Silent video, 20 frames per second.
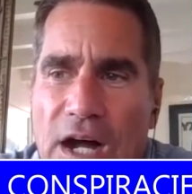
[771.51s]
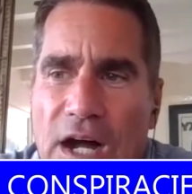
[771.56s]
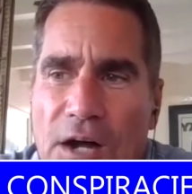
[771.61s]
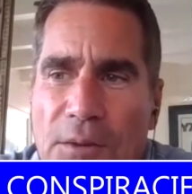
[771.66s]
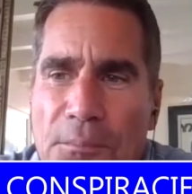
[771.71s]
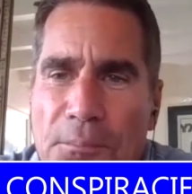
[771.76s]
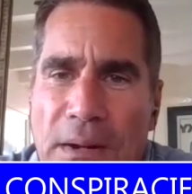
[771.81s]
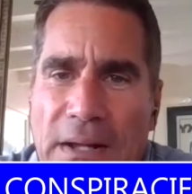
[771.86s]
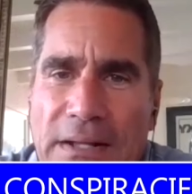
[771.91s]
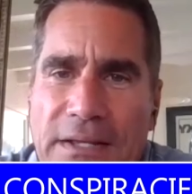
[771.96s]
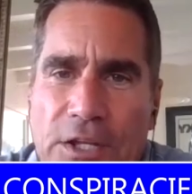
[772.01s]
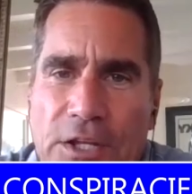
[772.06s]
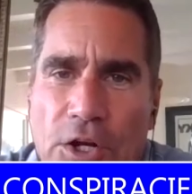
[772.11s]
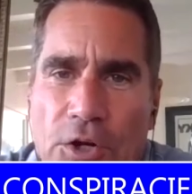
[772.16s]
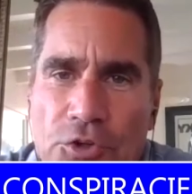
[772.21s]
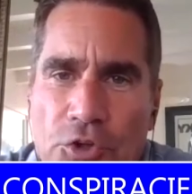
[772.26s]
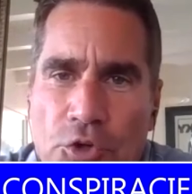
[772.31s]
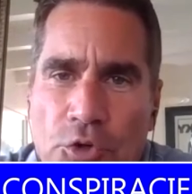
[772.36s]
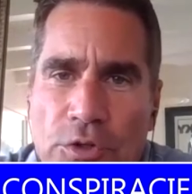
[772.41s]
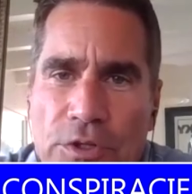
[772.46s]

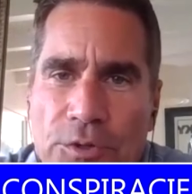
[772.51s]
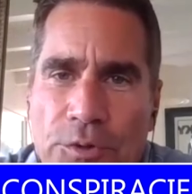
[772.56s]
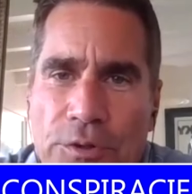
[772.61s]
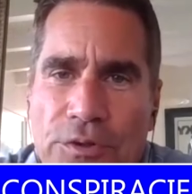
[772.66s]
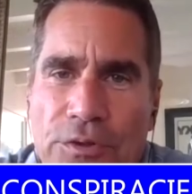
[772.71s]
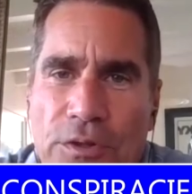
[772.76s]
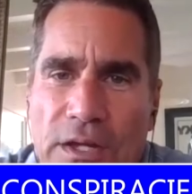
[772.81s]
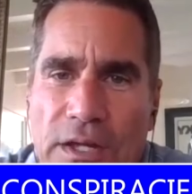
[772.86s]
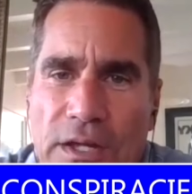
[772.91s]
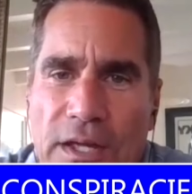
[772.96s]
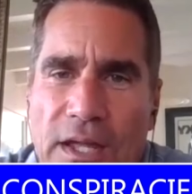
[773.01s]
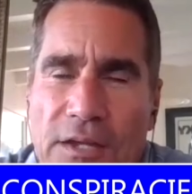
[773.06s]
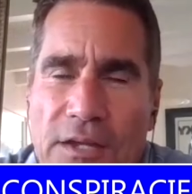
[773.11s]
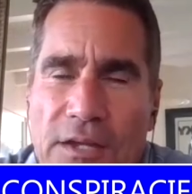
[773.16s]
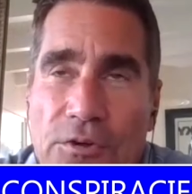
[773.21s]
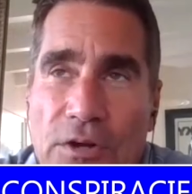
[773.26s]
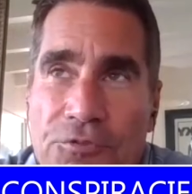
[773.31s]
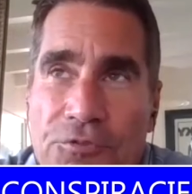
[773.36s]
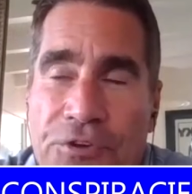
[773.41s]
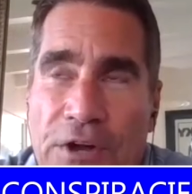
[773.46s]
But, you know,
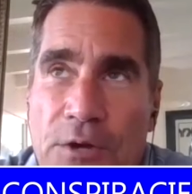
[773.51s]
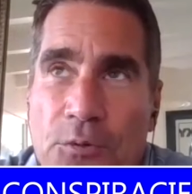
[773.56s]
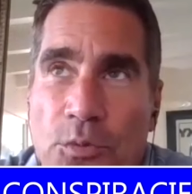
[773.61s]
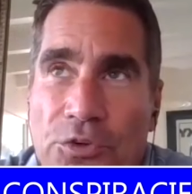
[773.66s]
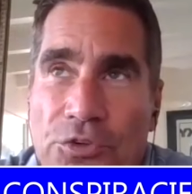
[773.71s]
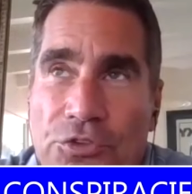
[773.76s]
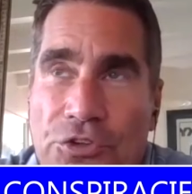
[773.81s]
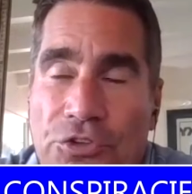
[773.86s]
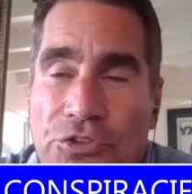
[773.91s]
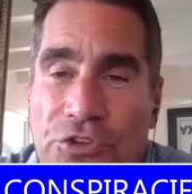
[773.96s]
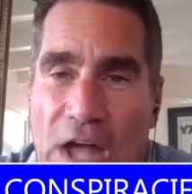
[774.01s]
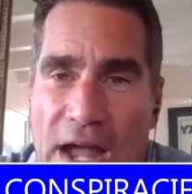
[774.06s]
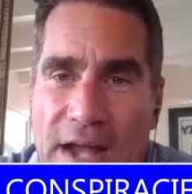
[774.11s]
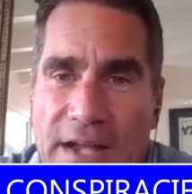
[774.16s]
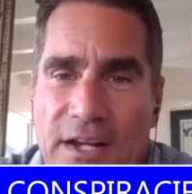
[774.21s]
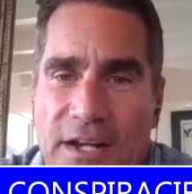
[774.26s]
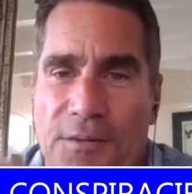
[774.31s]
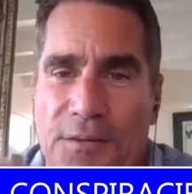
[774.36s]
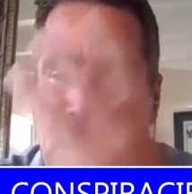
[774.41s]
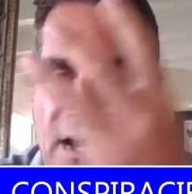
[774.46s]
a fight was
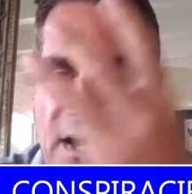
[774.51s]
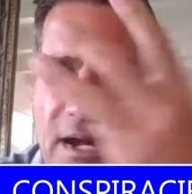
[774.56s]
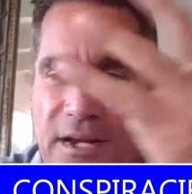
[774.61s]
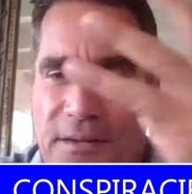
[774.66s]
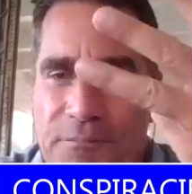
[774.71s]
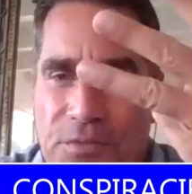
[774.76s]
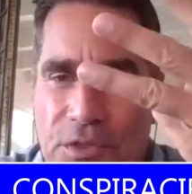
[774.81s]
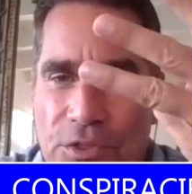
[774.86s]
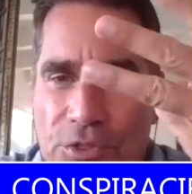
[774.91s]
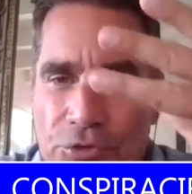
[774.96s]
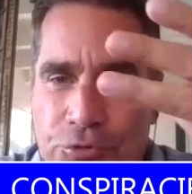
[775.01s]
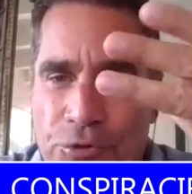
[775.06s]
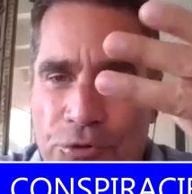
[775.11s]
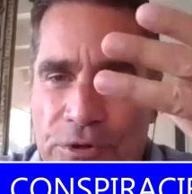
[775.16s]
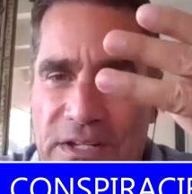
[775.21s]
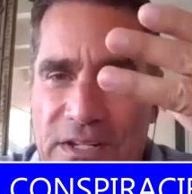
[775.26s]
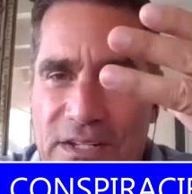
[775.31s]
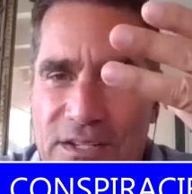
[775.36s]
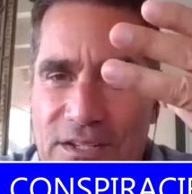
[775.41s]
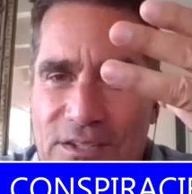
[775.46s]
decided by
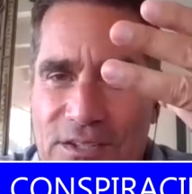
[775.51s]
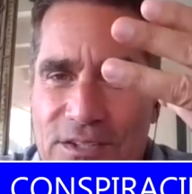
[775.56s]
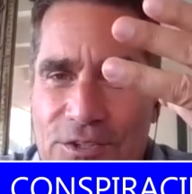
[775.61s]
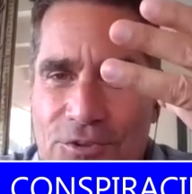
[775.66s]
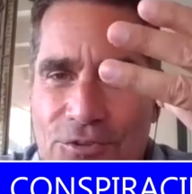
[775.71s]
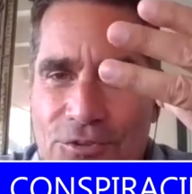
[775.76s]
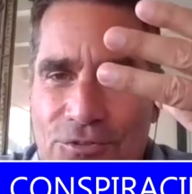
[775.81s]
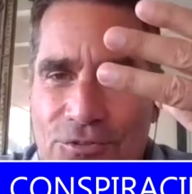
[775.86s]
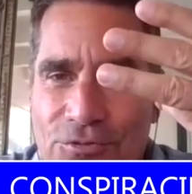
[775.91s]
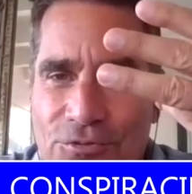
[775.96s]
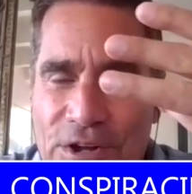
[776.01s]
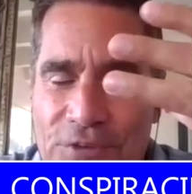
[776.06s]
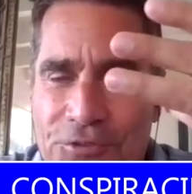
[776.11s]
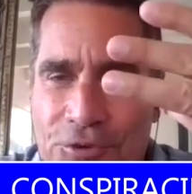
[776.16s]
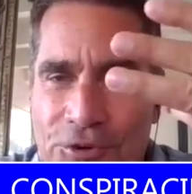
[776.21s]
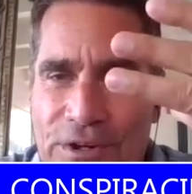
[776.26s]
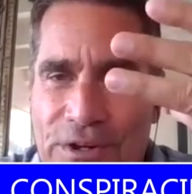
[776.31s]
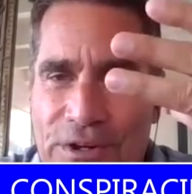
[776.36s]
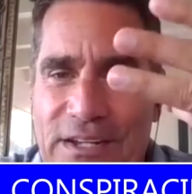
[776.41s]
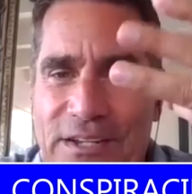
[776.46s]
three
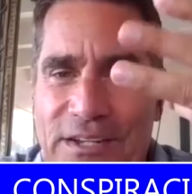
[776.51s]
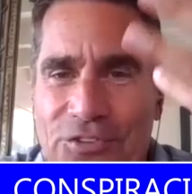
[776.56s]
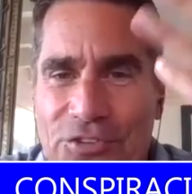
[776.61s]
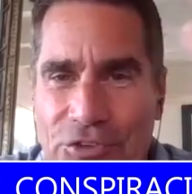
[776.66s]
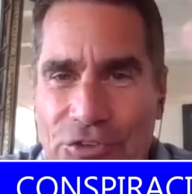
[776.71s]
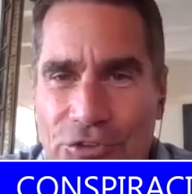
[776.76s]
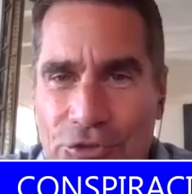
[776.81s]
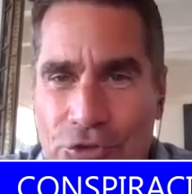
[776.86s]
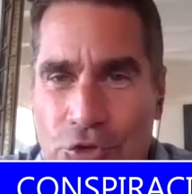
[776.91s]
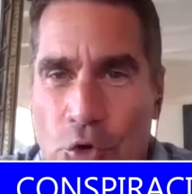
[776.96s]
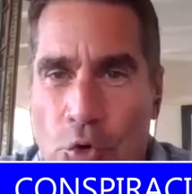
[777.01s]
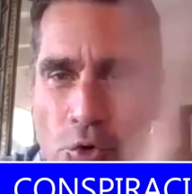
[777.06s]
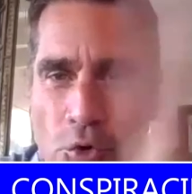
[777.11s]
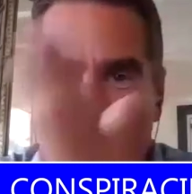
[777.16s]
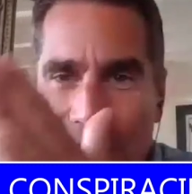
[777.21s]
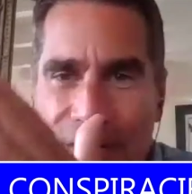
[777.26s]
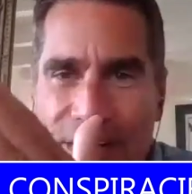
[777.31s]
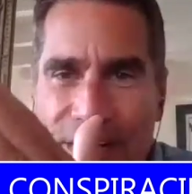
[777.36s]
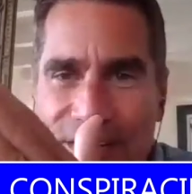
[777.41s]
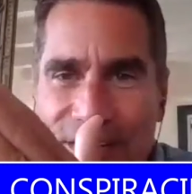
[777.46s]
referees
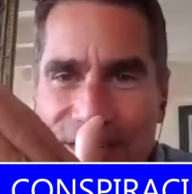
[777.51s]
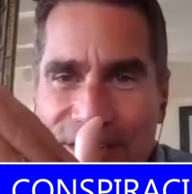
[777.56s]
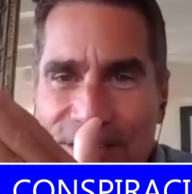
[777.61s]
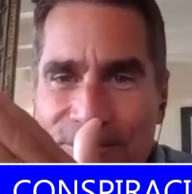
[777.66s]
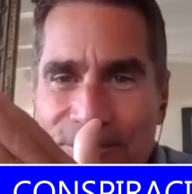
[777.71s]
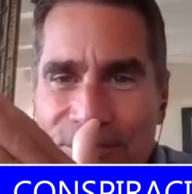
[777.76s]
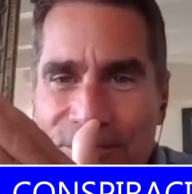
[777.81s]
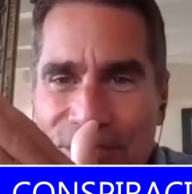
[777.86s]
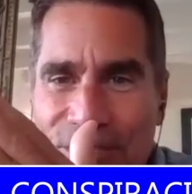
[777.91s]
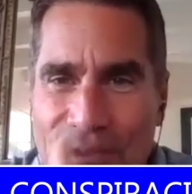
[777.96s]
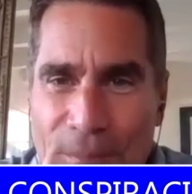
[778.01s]
scoring